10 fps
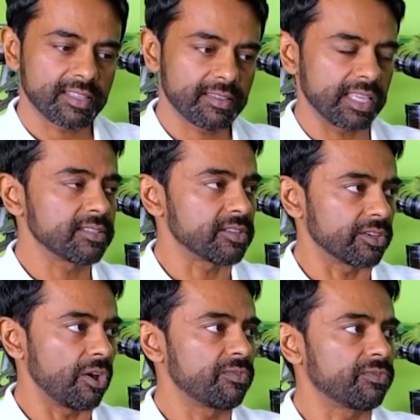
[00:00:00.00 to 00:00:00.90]
the thing to
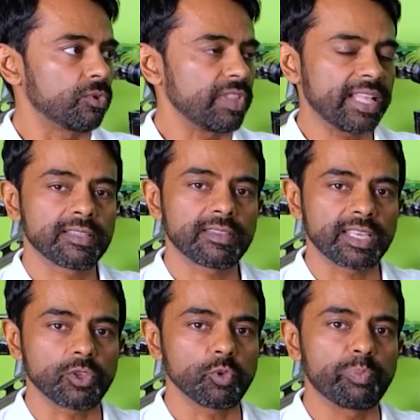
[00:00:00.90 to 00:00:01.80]
go for. That's the
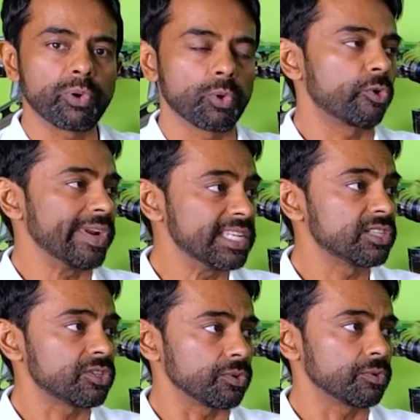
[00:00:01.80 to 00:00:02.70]
thing you pour
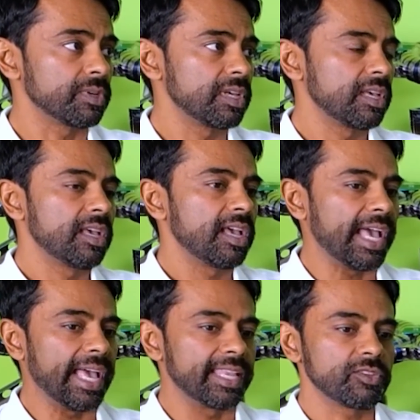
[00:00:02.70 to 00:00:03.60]
into.
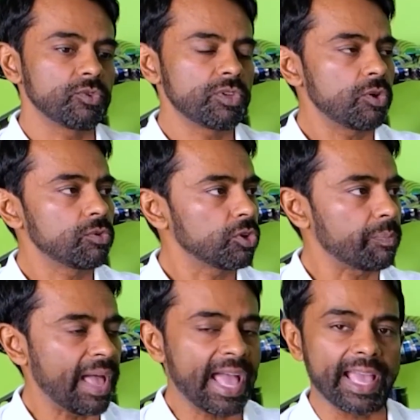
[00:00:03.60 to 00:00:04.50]
And you don't look
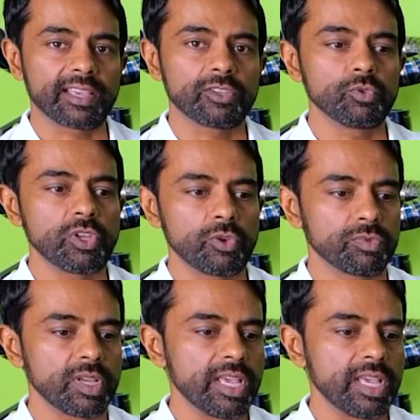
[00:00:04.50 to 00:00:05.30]
back. You don't,